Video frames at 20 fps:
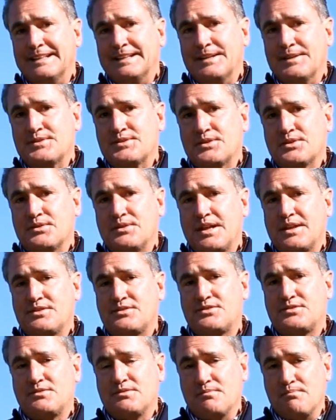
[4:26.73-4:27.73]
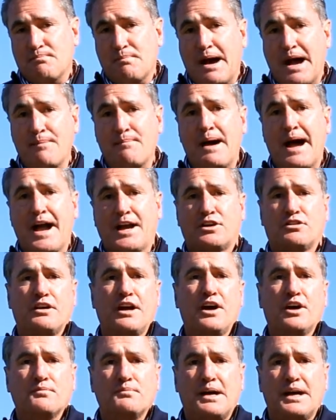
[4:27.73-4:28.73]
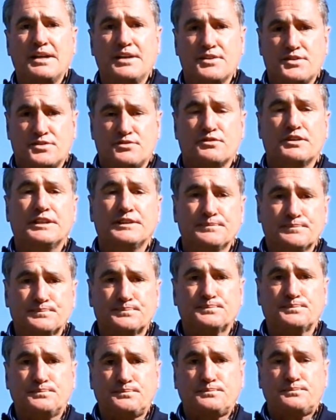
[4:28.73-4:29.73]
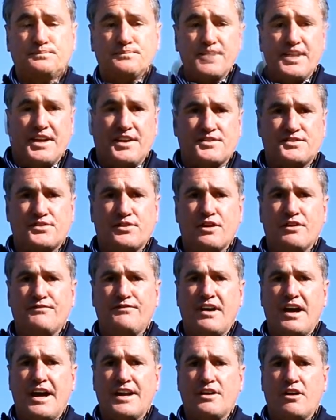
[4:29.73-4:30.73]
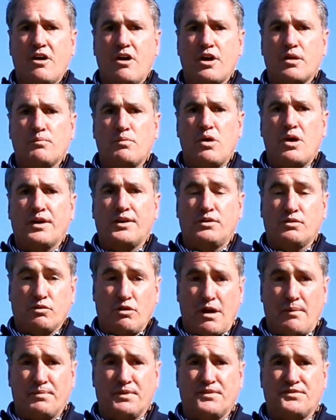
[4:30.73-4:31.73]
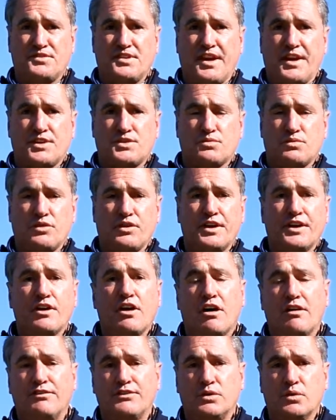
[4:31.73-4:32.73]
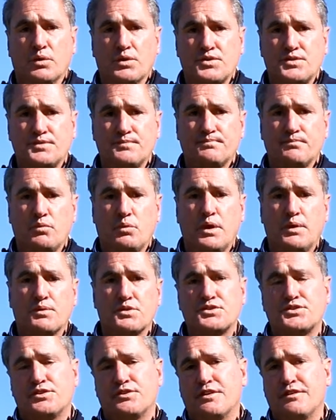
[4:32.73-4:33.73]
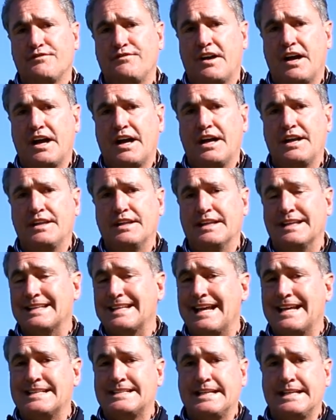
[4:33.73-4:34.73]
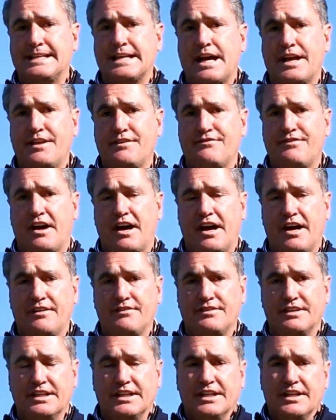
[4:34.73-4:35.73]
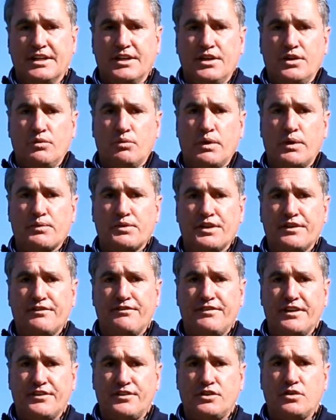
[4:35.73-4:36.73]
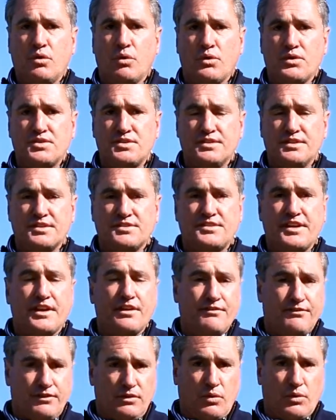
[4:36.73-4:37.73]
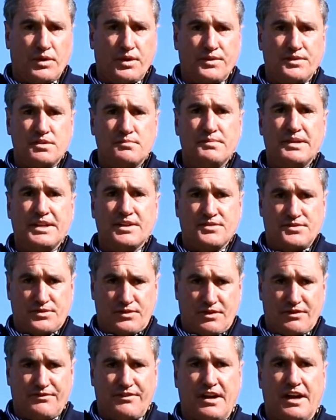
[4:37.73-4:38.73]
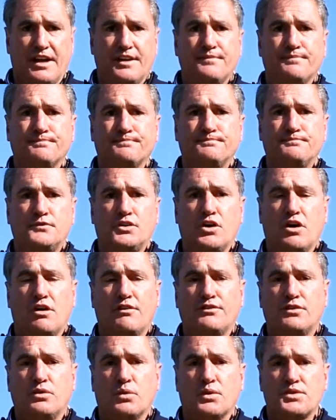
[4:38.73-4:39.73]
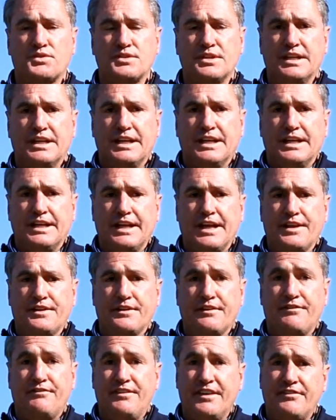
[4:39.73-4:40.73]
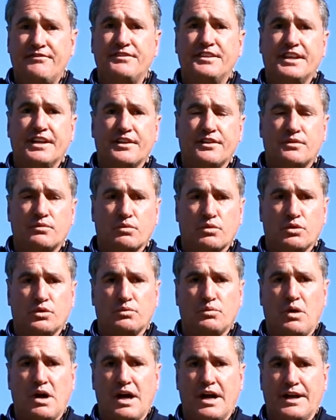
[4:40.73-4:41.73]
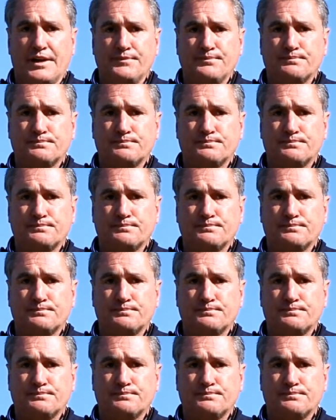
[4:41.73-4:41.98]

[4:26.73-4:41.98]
So that's my background, my history. Olde Florida is a certified Audubon Cooperative Sanctuary golf course. We were certified in 1995. We were the 5th course in the state of Florida to be a certified golf course, and the 50th worldwide.